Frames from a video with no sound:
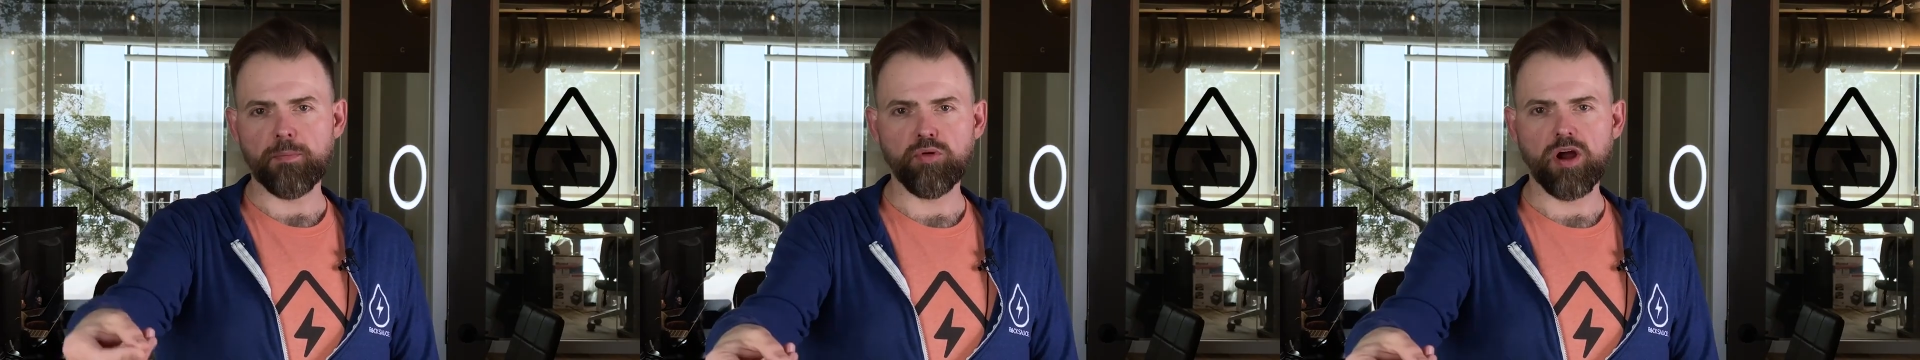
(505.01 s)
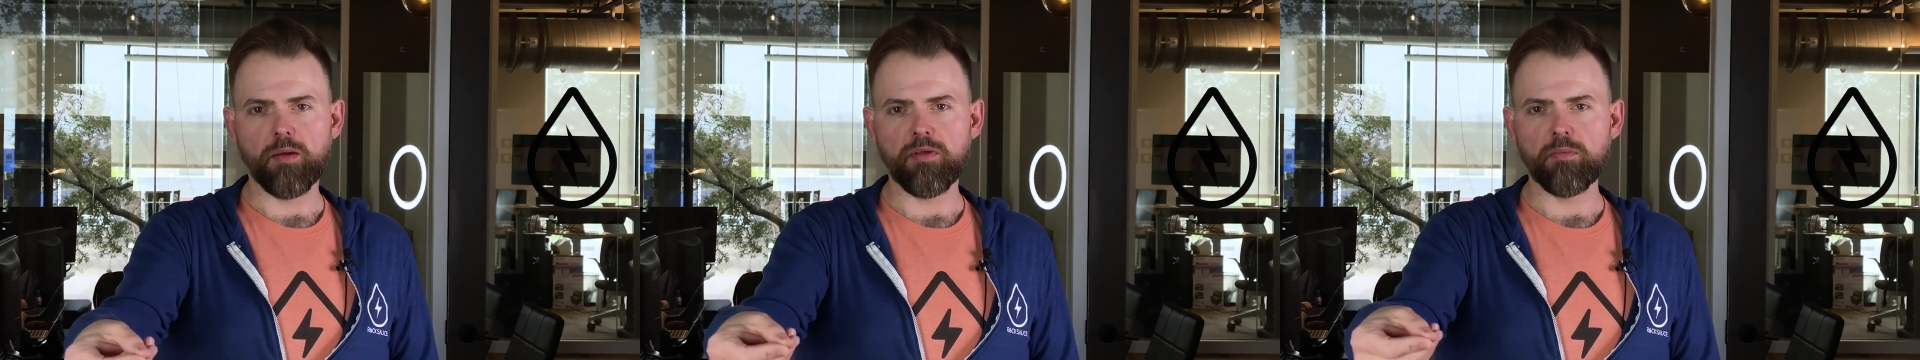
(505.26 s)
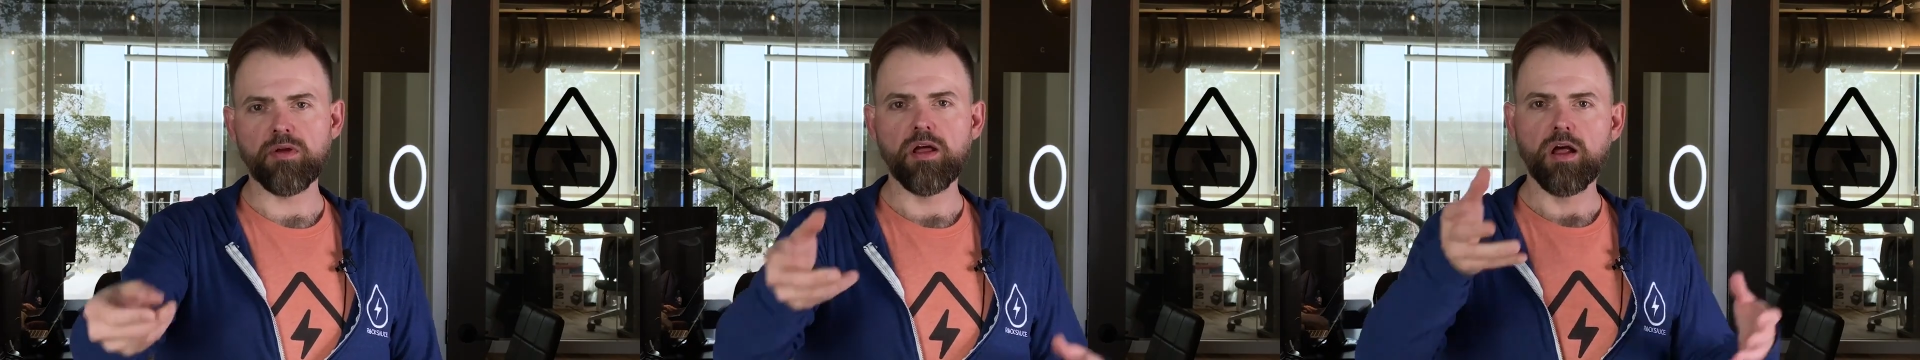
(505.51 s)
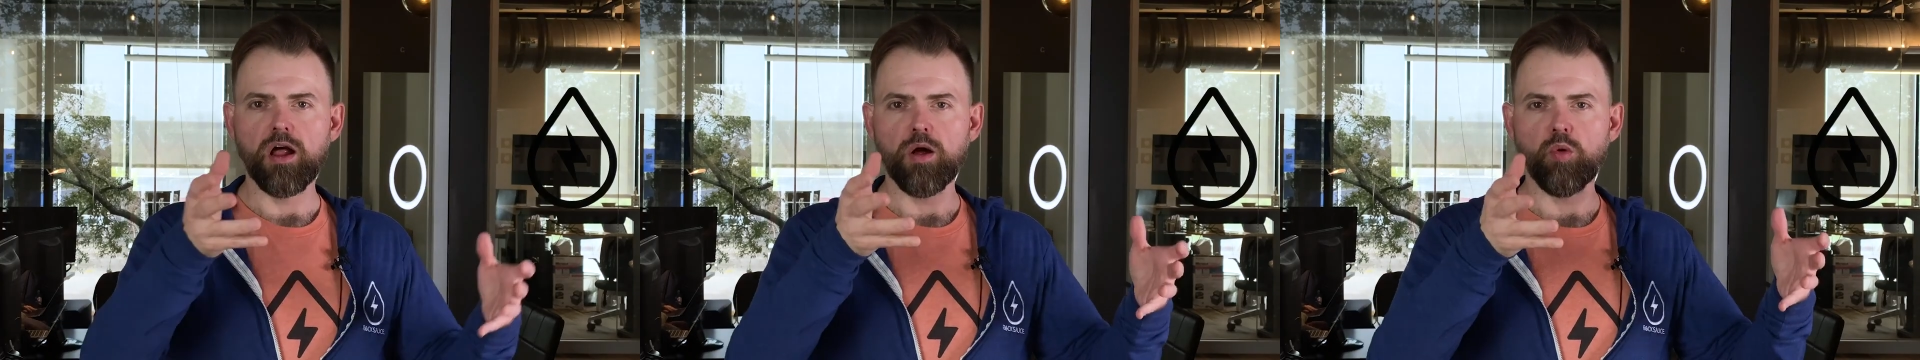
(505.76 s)
problem
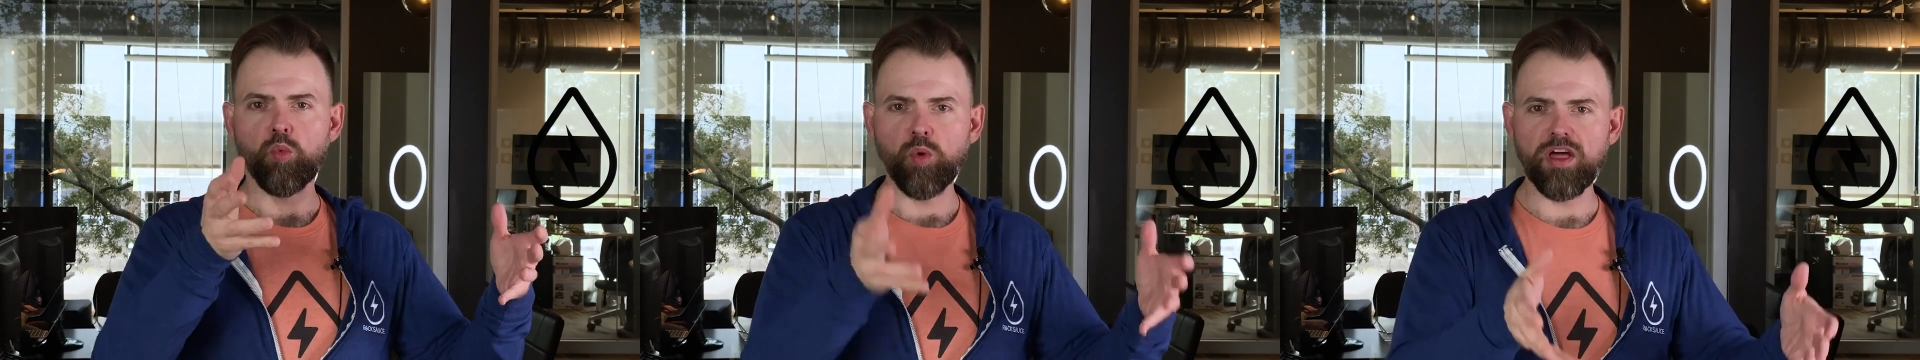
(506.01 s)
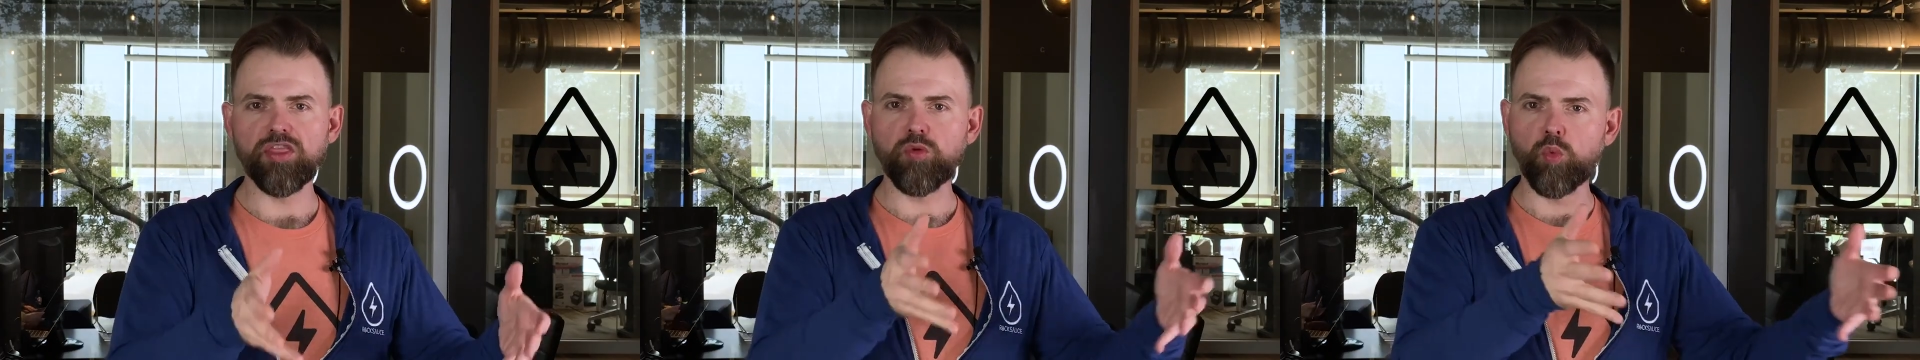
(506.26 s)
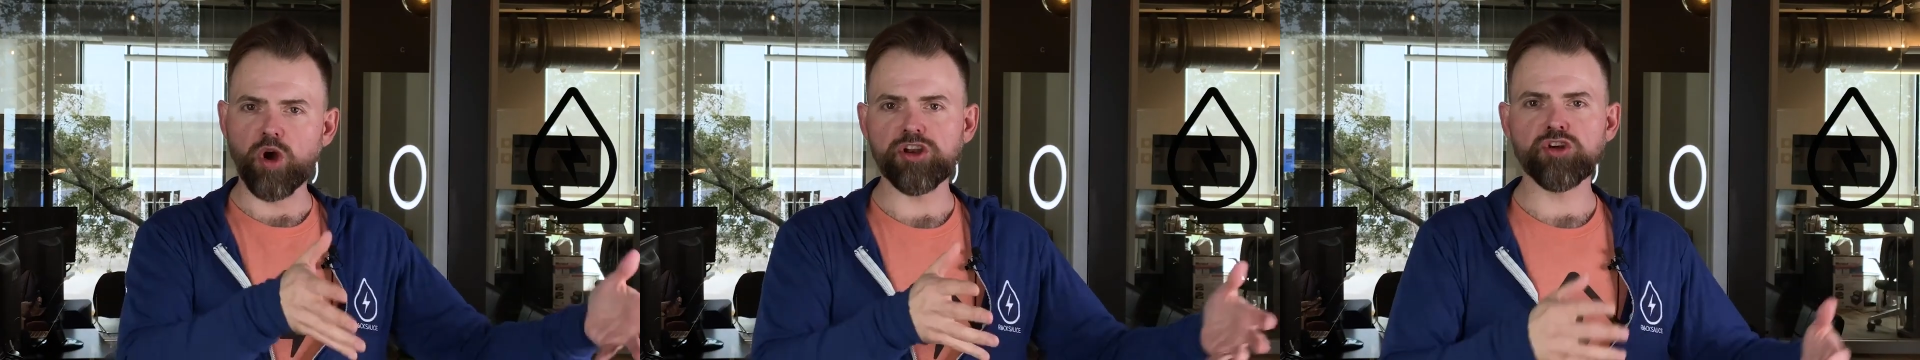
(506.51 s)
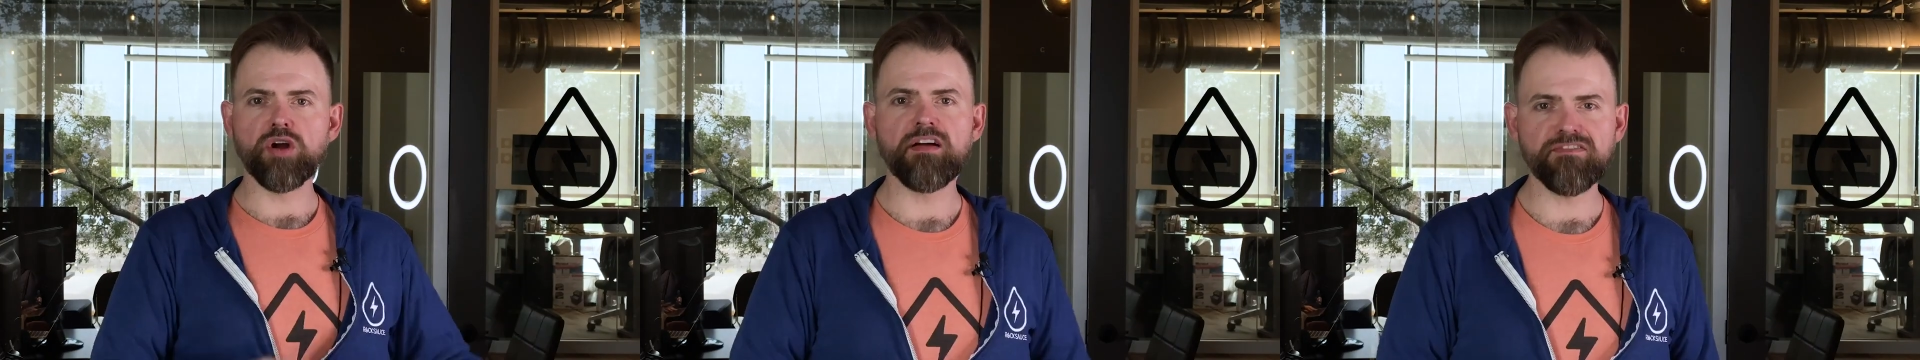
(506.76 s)
with what
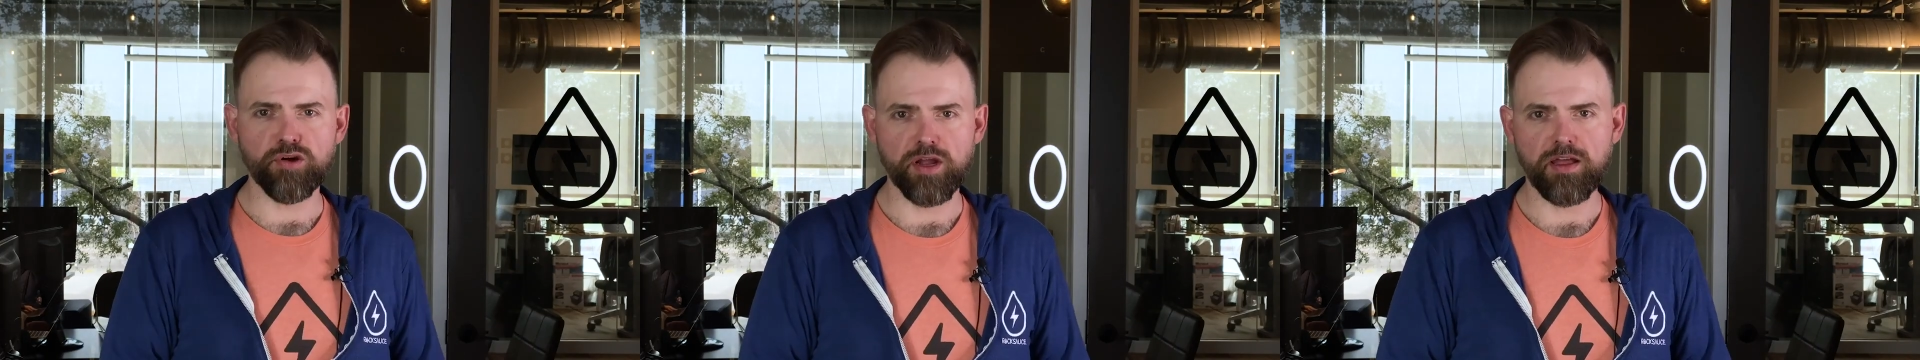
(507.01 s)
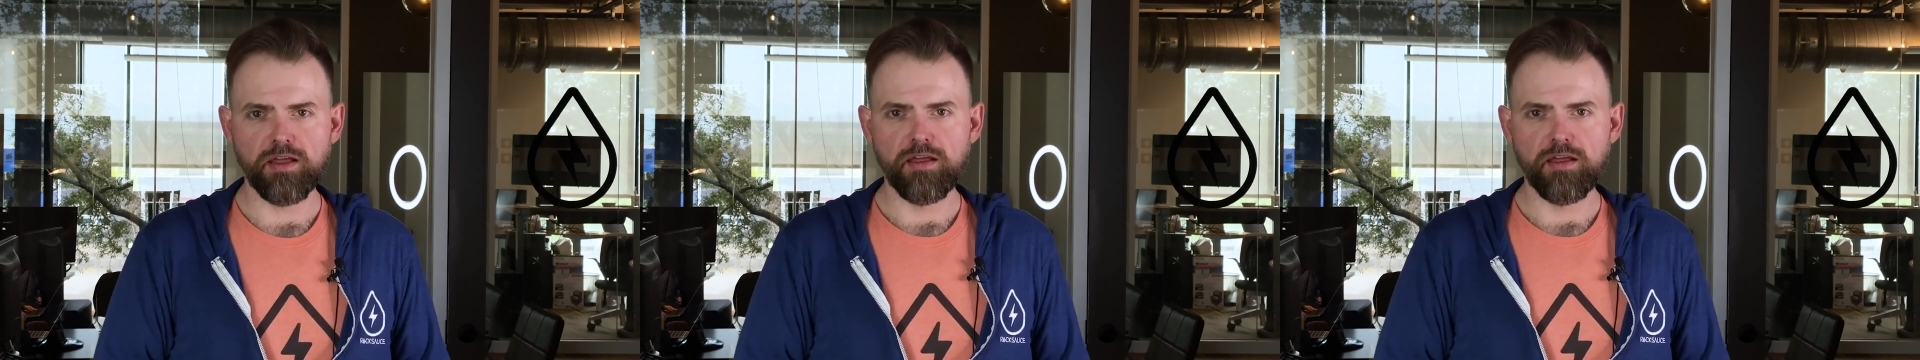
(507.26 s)
you're offering.